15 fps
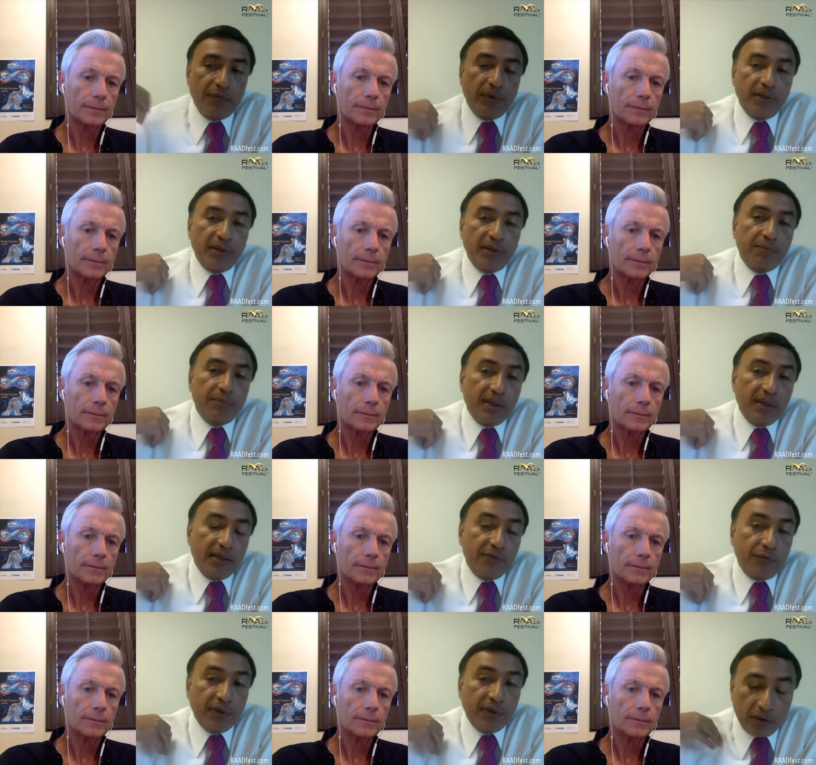Speaker 1: if we
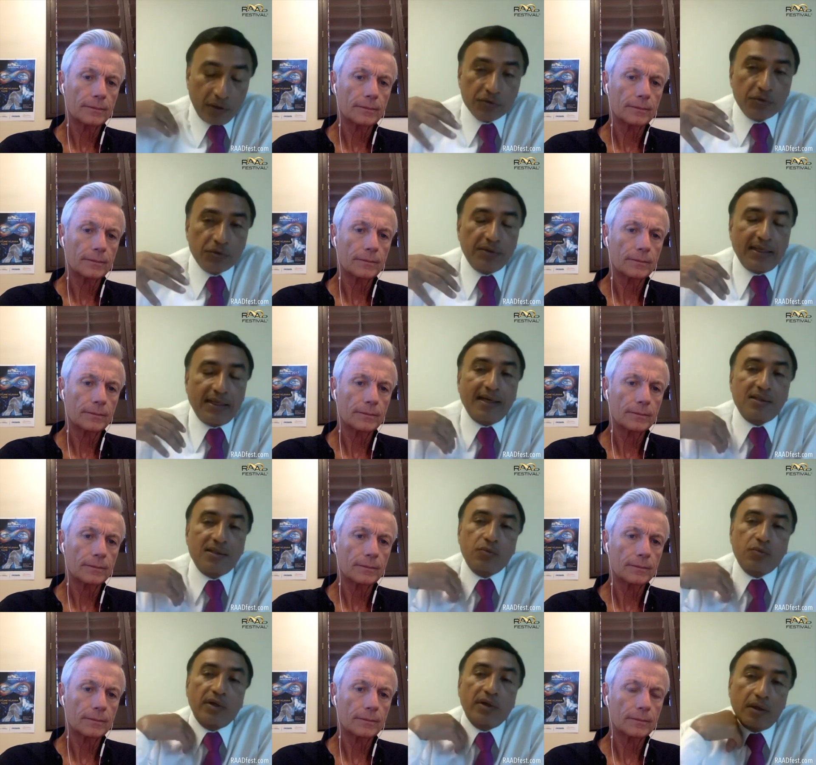if we don't do that,
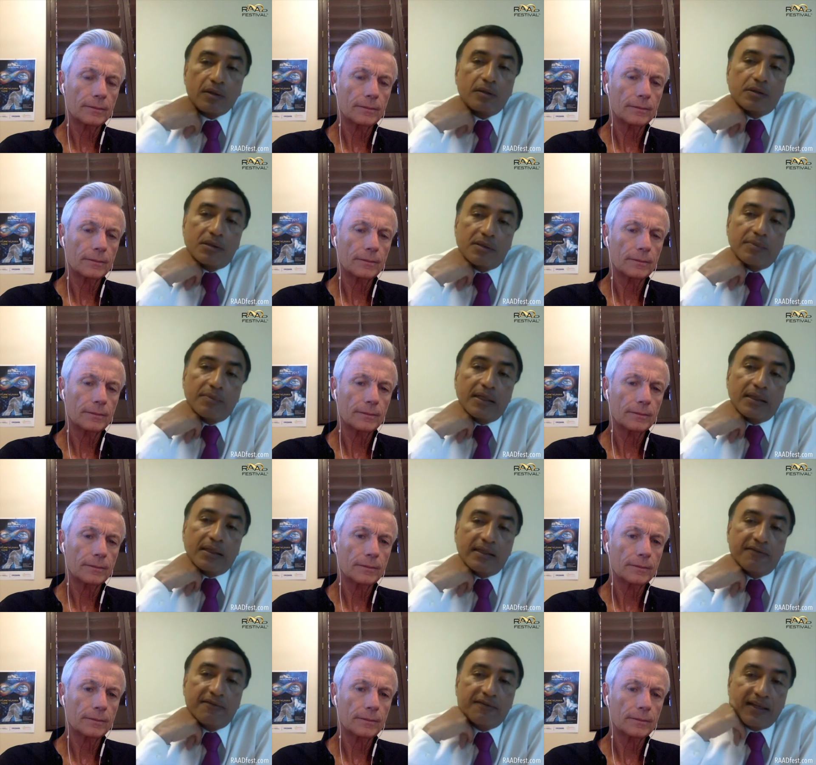we're not going to make
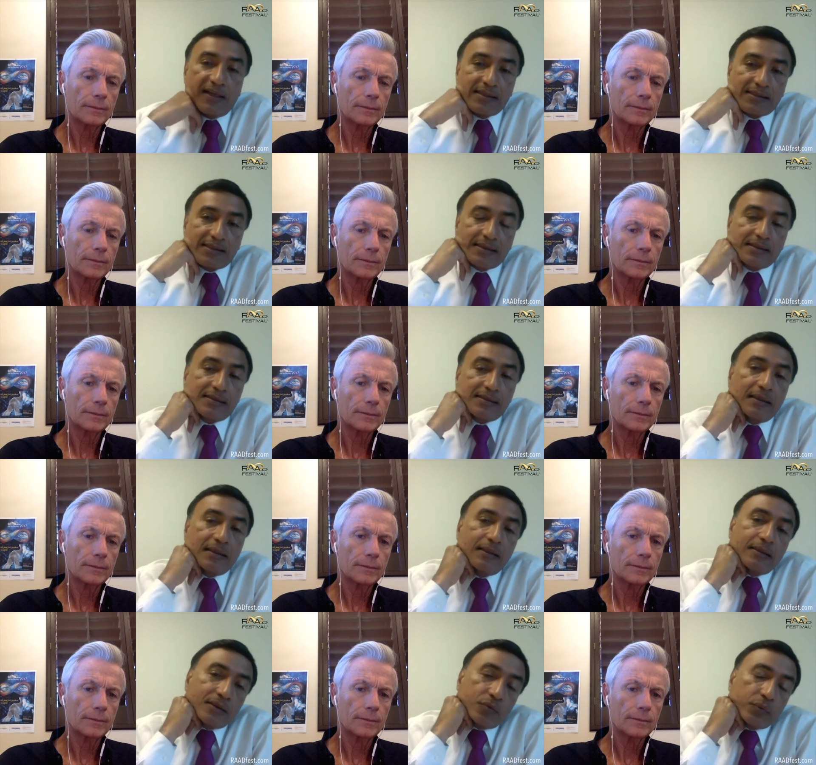the advances
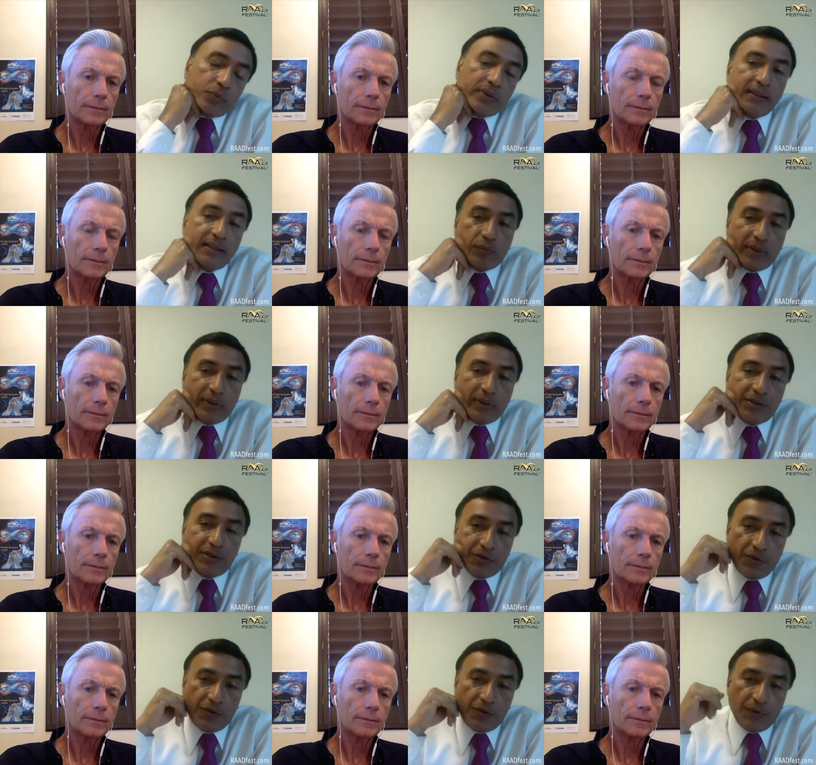that we we need
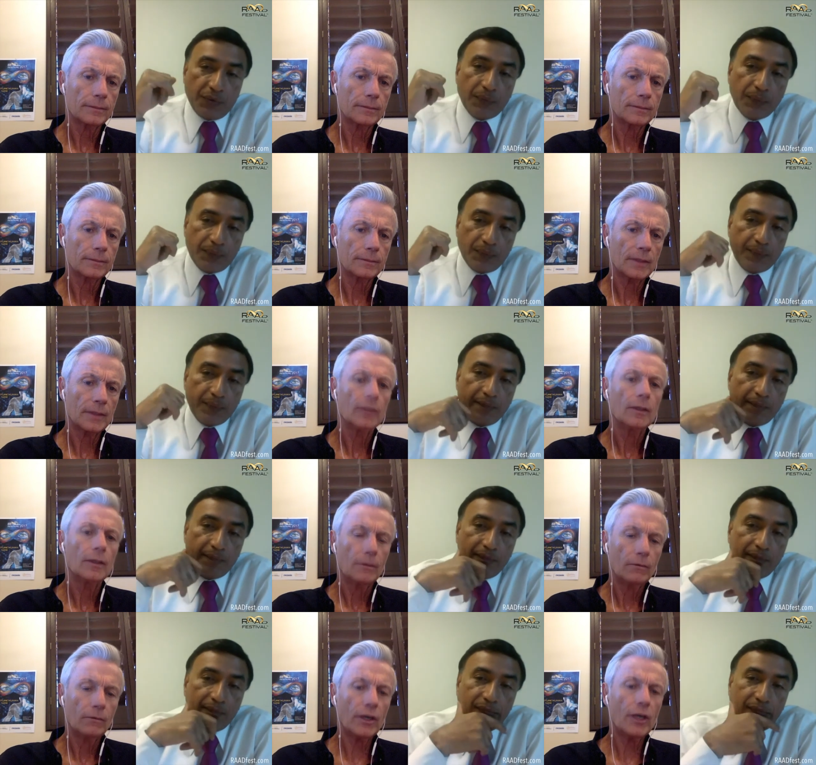to do.
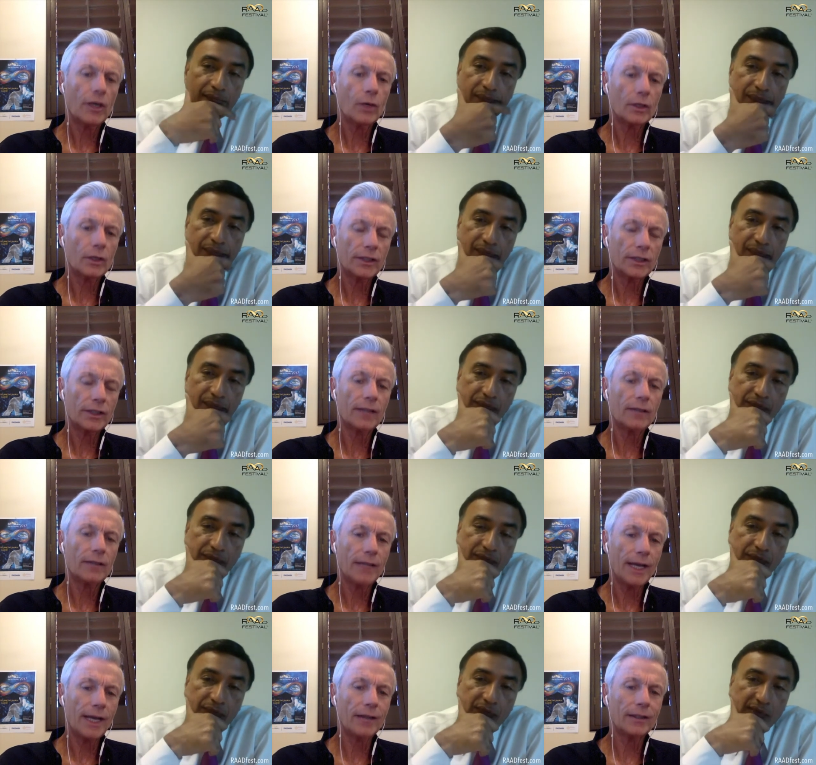
Speaker 2: Very
Speaker 1: well
Speaker 2: said.
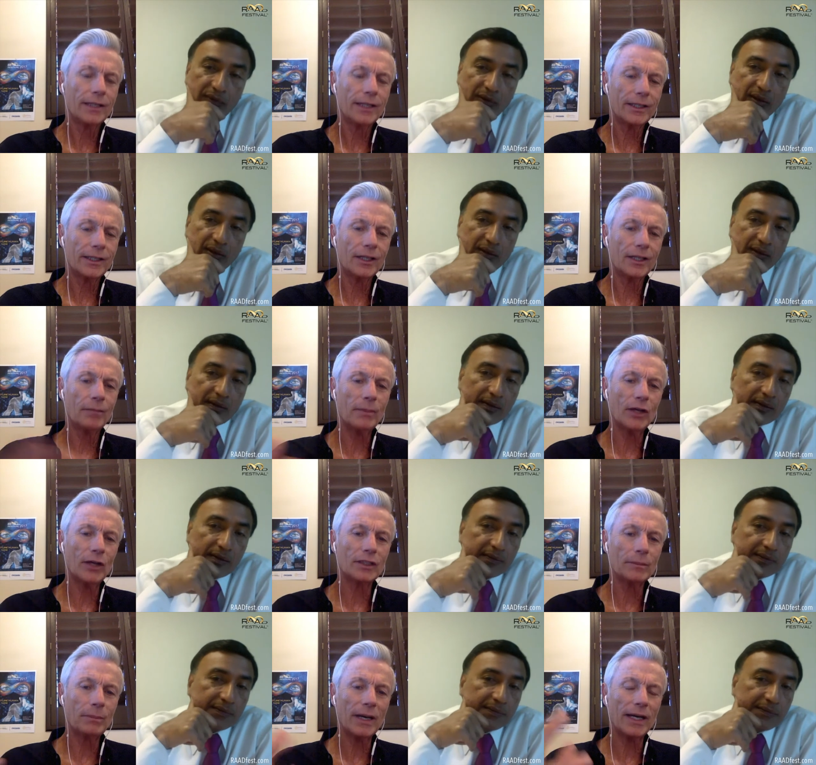Yeah, get get a
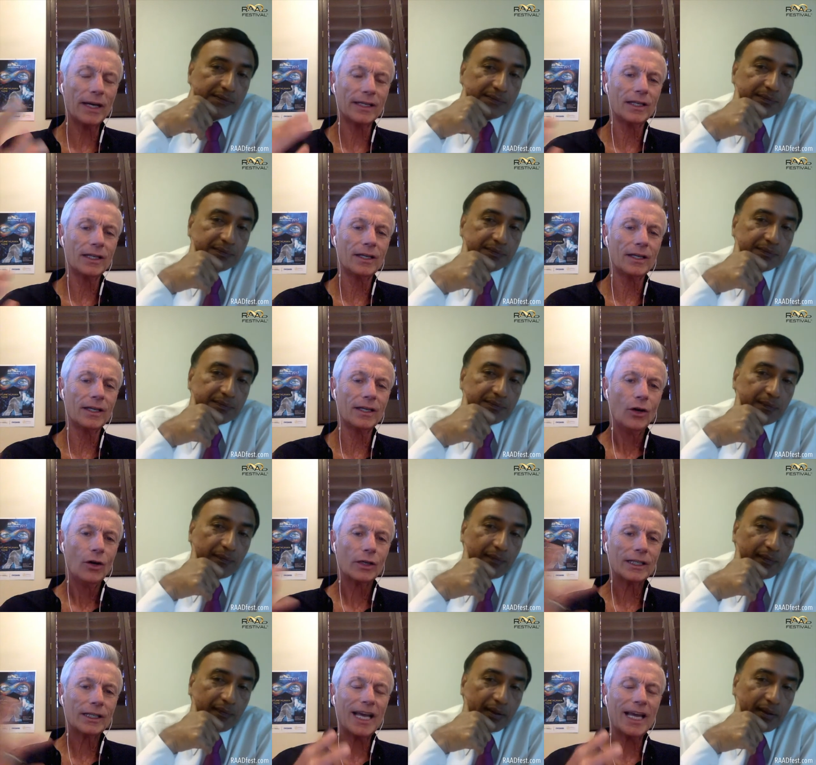melting pot, get a
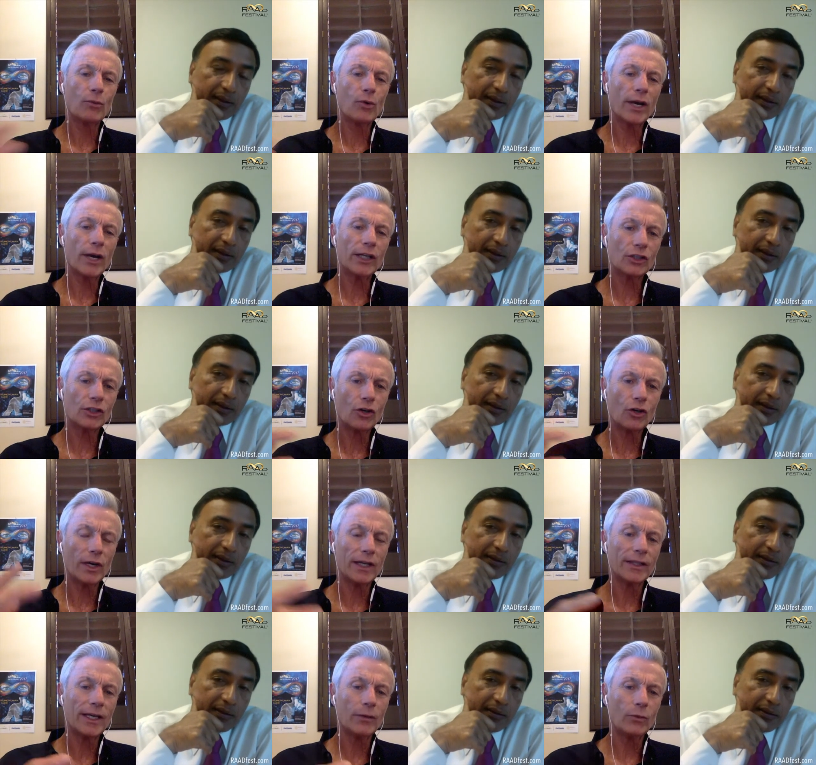collaboration going.
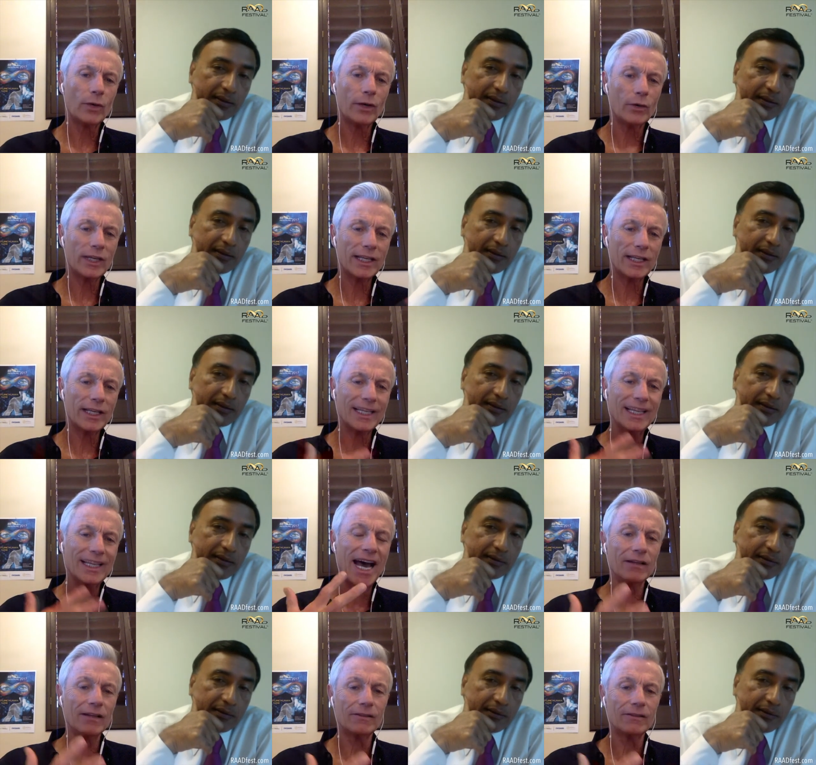That we we get a lot
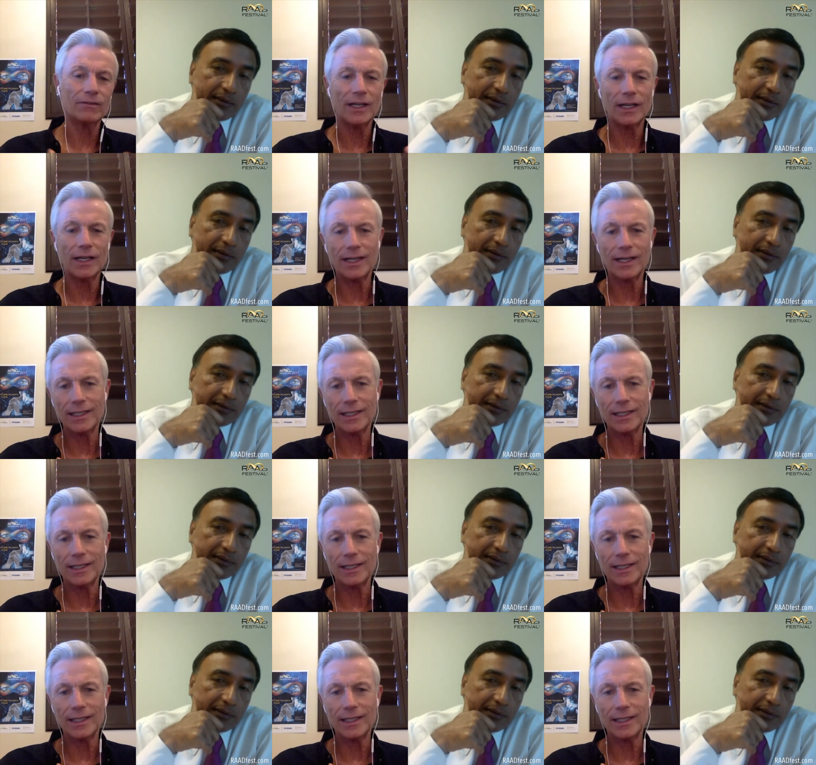of uh,